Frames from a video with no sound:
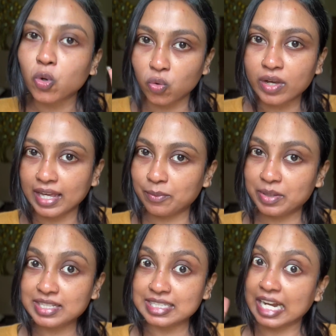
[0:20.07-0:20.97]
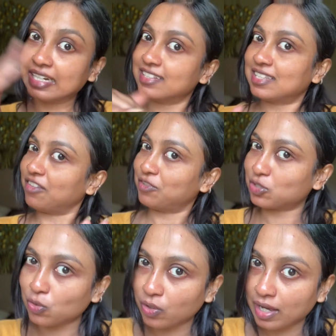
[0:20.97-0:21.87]
Okay beats, that itself
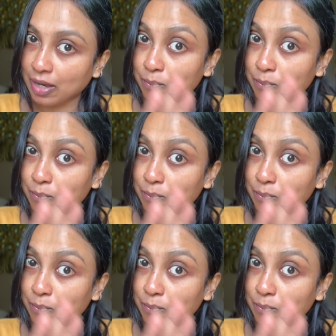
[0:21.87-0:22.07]
is okay.